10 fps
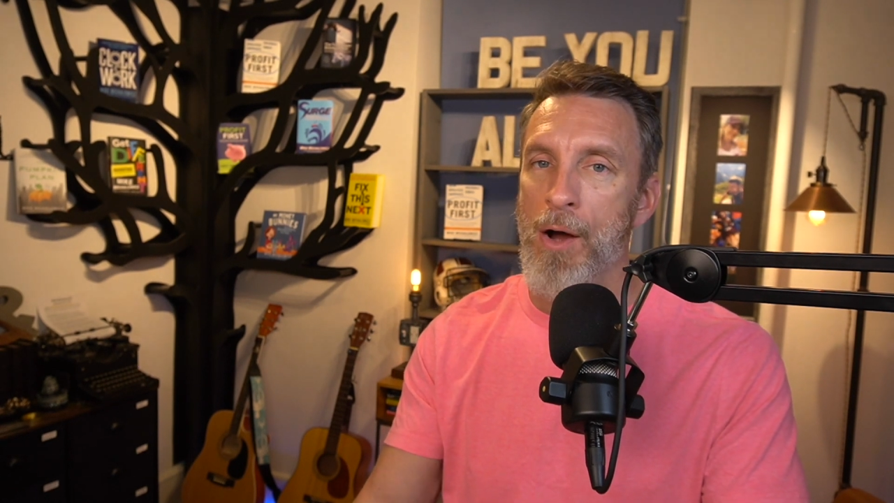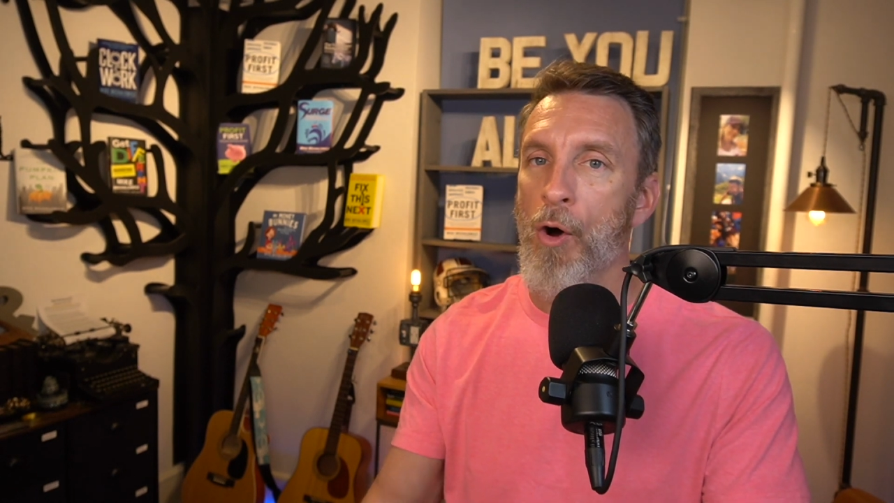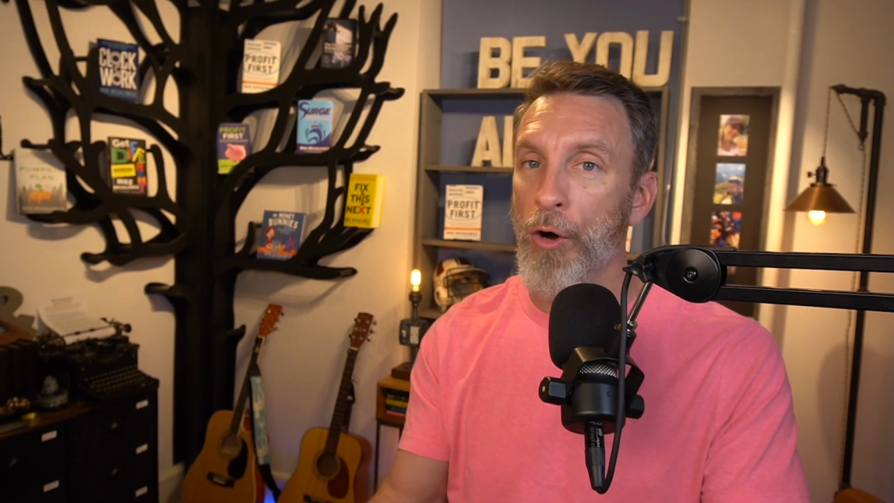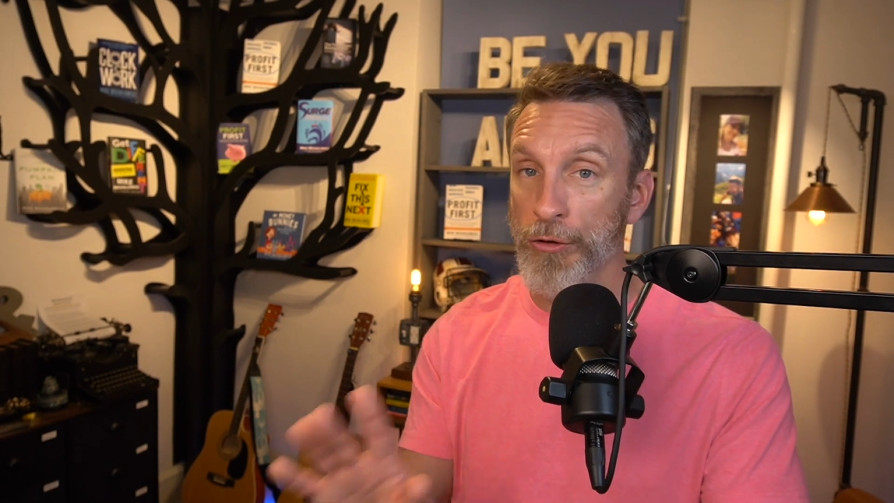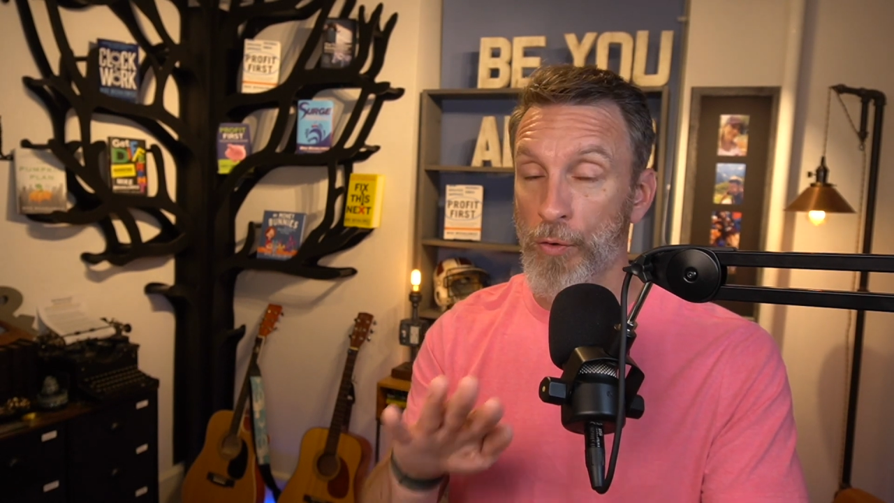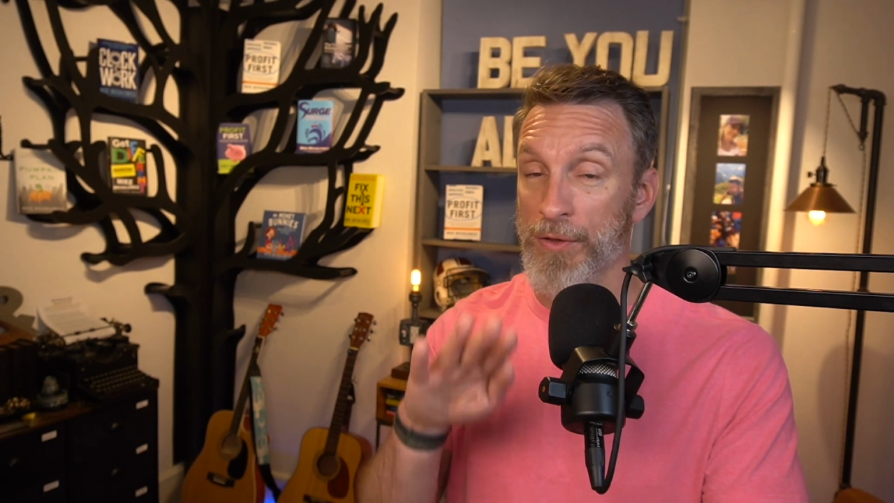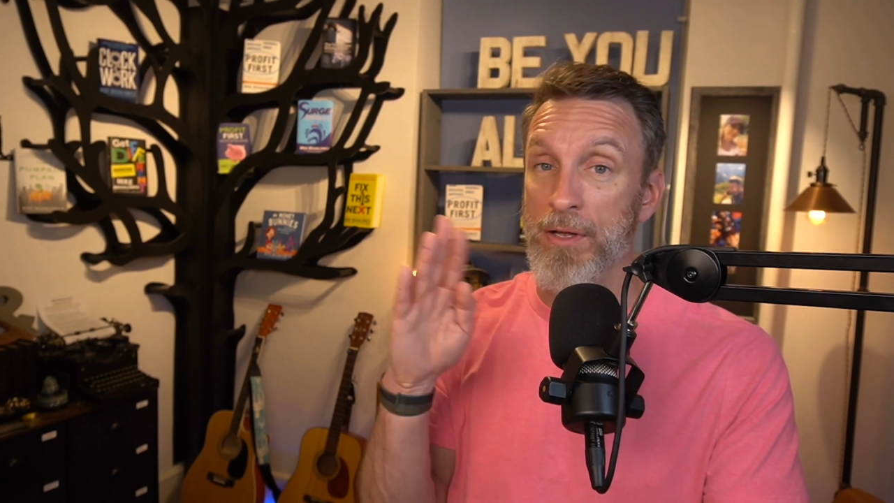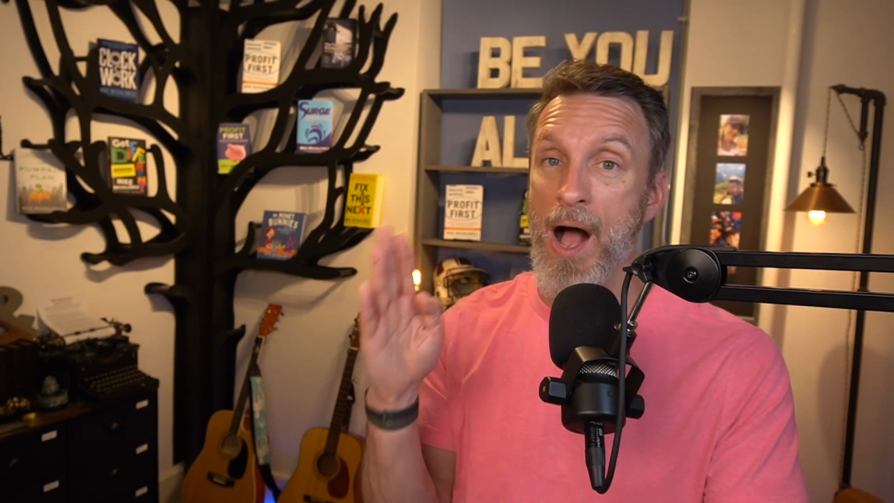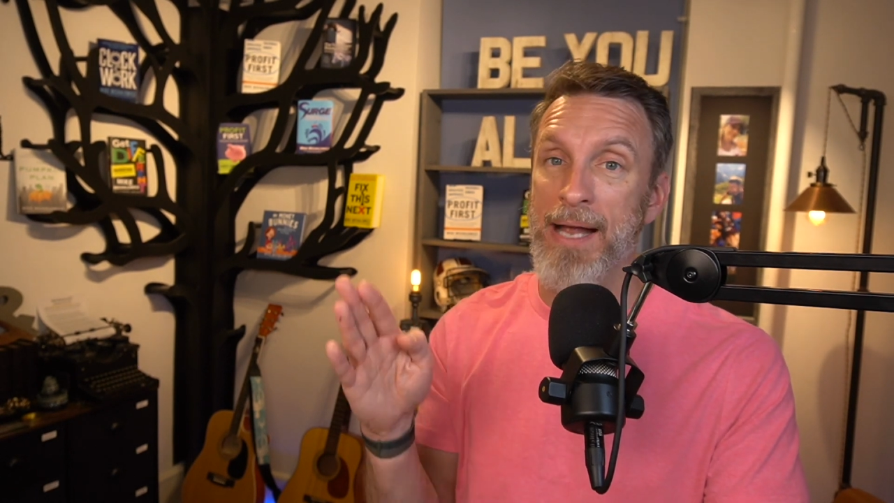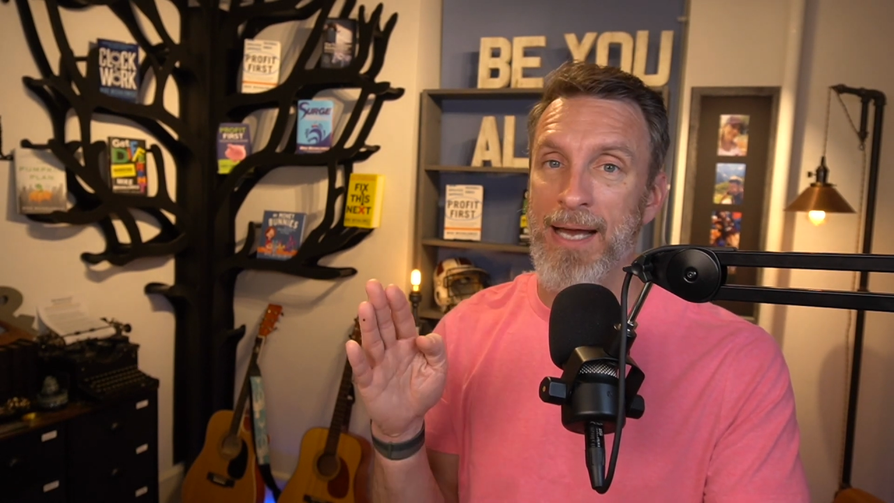Also, on the
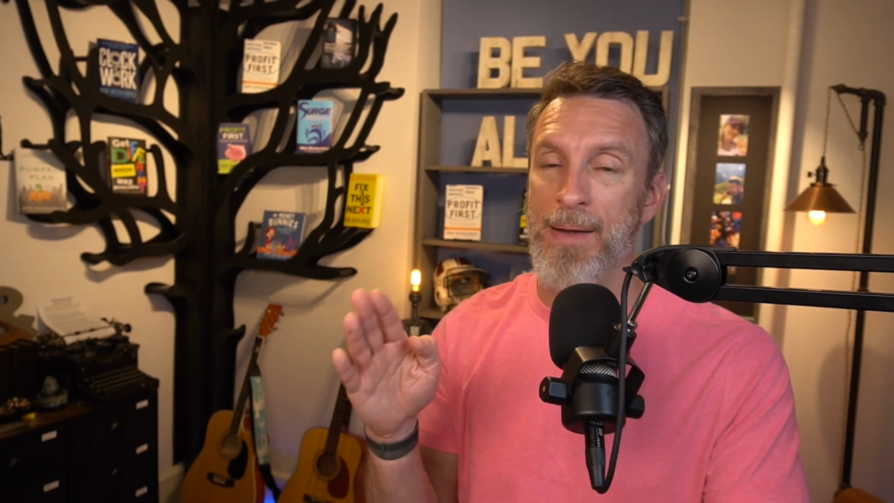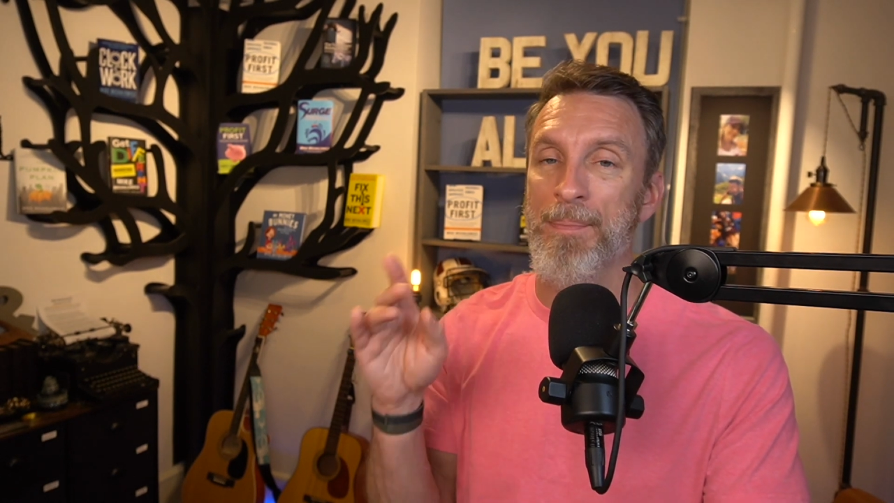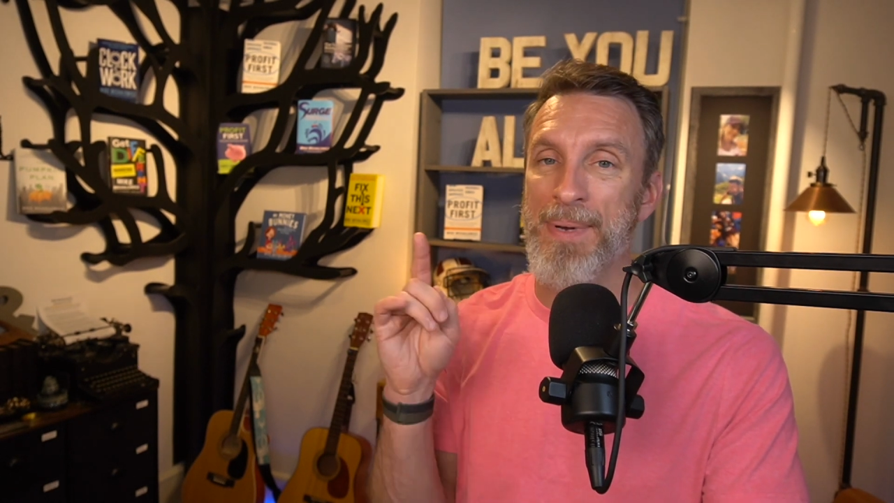client side,